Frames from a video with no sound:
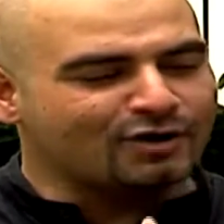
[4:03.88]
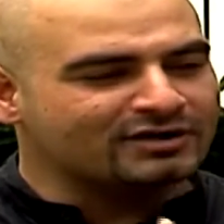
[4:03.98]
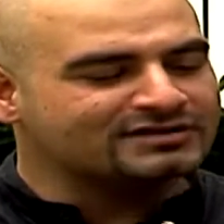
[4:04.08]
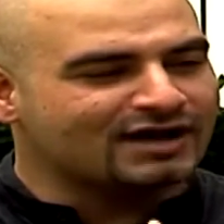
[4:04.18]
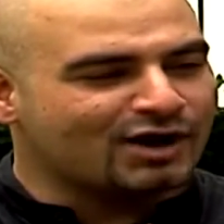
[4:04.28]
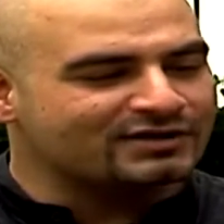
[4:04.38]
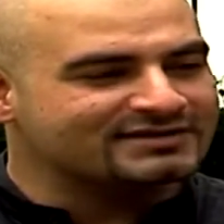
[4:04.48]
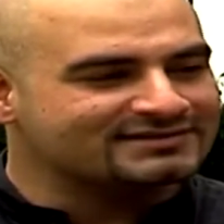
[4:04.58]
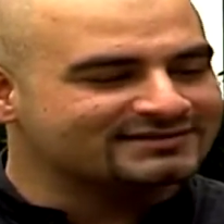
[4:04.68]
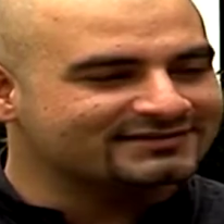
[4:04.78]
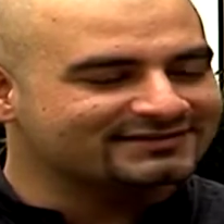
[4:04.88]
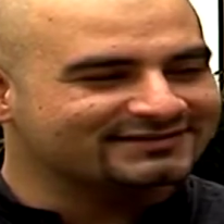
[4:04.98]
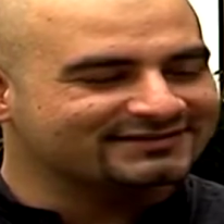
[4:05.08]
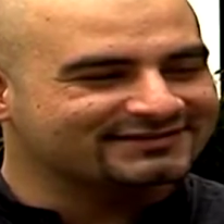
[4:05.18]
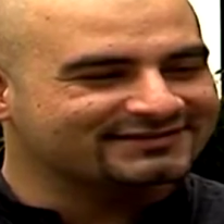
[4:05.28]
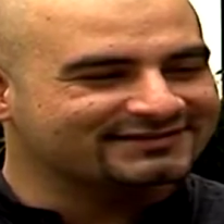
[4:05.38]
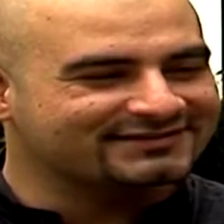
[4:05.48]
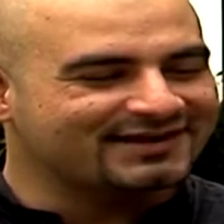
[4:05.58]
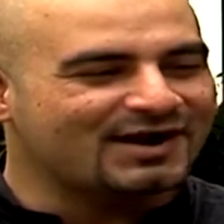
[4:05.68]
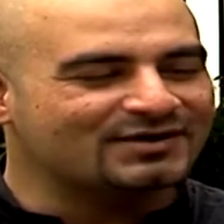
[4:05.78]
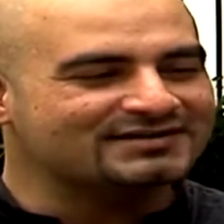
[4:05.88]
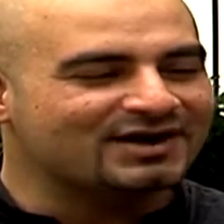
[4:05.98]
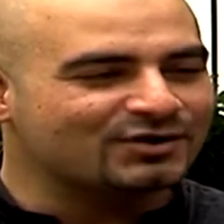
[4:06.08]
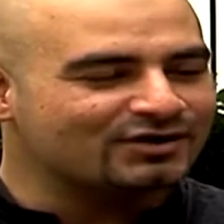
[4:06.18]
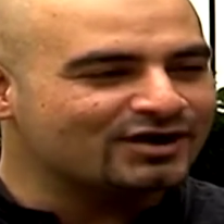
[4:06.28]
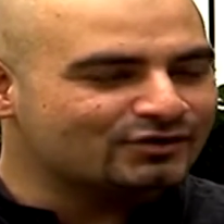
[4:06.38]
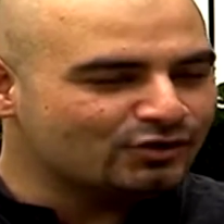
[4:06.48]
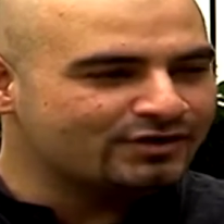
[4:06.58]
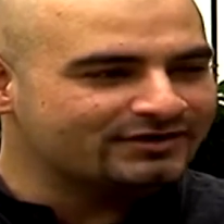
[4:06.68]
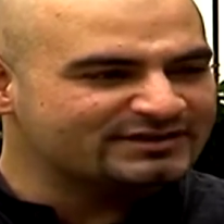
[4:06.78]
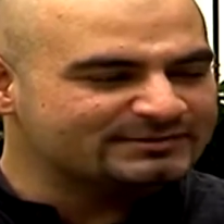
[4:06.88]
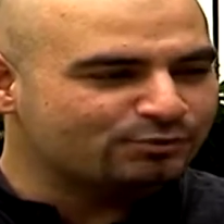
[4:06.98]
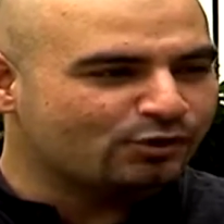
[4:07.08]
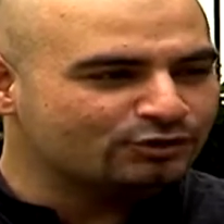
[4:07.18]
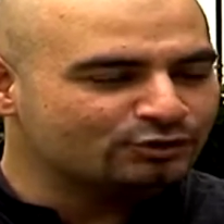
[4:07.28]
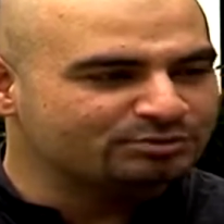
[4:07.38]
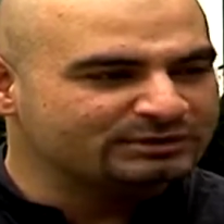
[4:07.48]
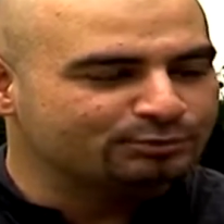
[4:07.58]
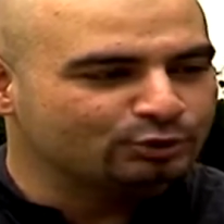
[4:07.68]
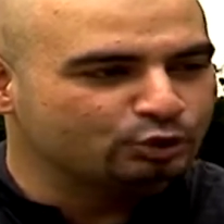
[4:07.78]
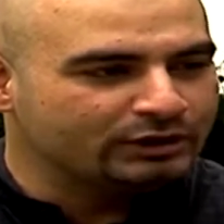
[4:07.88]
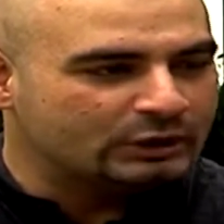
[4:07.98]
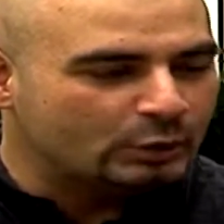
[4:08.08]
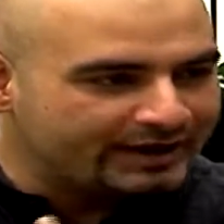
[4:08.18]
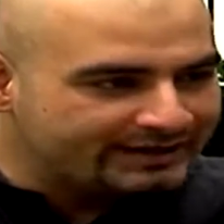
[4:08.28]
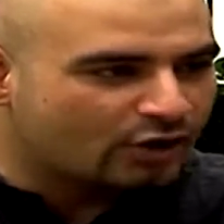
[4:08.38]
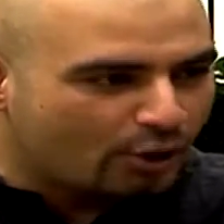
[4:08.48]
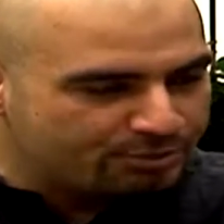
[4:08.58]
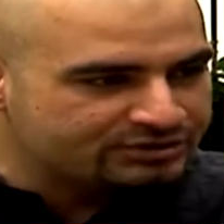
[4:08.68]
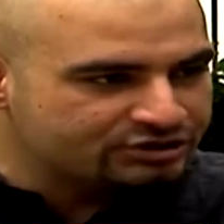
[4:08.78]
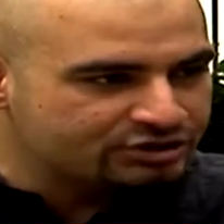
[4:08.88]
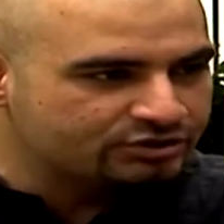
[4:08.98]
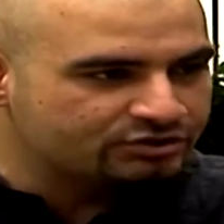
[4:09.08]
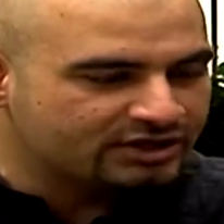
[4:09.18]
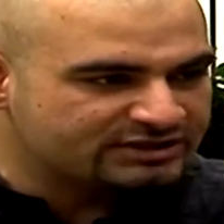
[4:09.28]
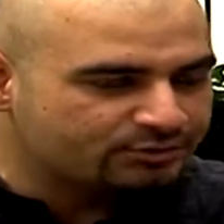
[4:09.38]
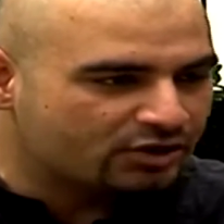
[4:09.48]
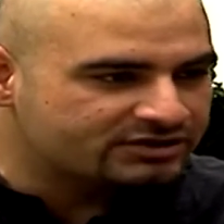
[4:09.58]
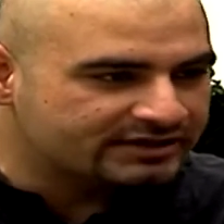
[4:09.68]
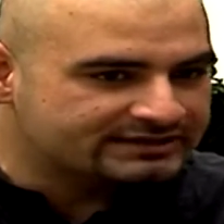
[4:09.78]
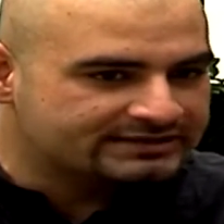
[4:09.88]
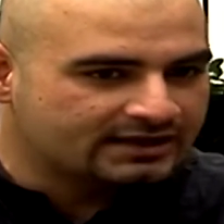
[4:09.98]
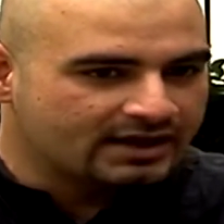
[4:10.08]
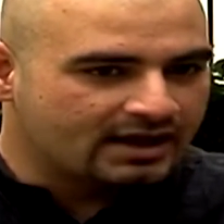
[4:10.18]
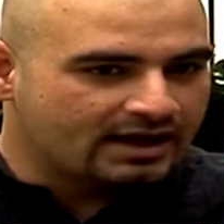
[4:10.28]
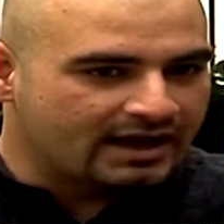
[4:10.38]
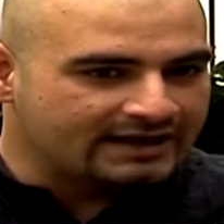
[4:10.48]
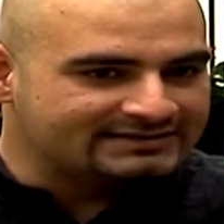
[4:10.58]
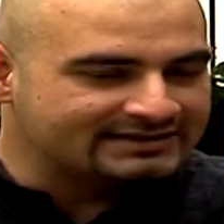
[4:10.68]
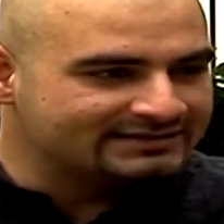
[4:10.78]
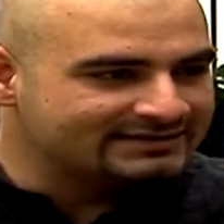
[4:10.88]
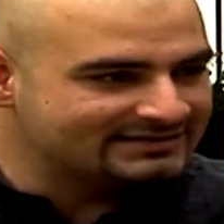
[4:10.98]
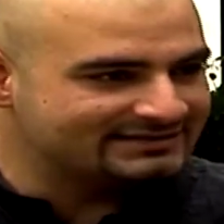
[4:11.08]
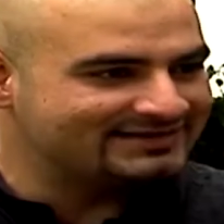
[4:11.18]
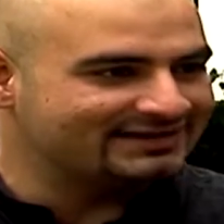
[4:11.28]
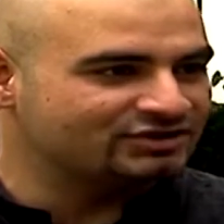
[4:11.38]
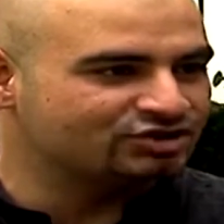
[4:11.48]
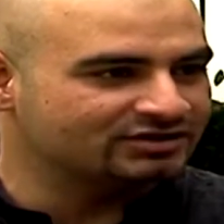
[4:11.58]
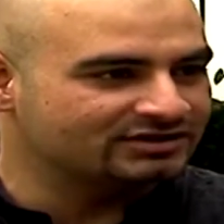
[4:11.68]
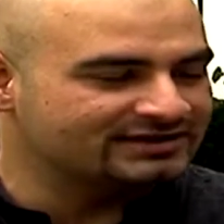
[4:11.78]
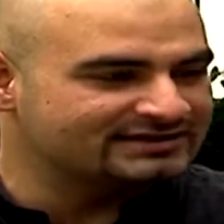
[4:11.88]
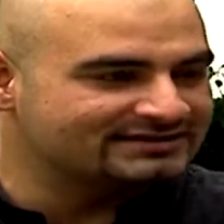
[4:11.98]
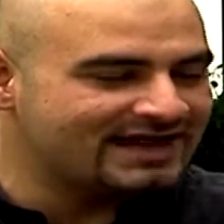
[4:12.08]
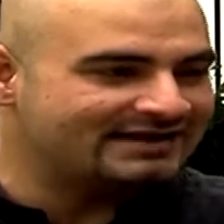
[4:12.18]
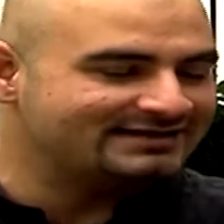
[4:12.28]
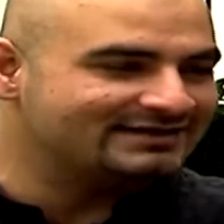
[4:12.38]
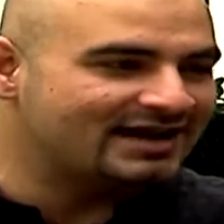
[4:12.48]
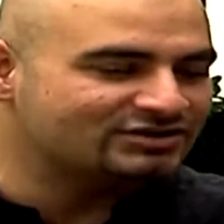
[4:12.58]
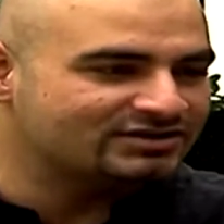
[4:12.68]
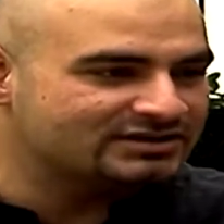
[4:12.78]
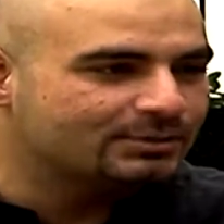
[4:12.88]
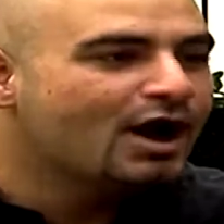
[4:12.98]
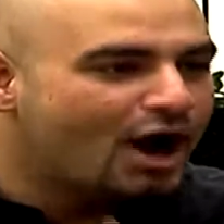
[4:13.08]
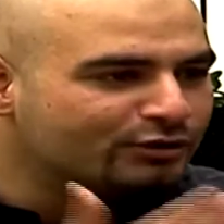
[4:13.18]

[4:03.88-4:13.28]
How does Aruna Roy respond to people who equate opposition to such projects and say this is sedition, this is anti-nationalism?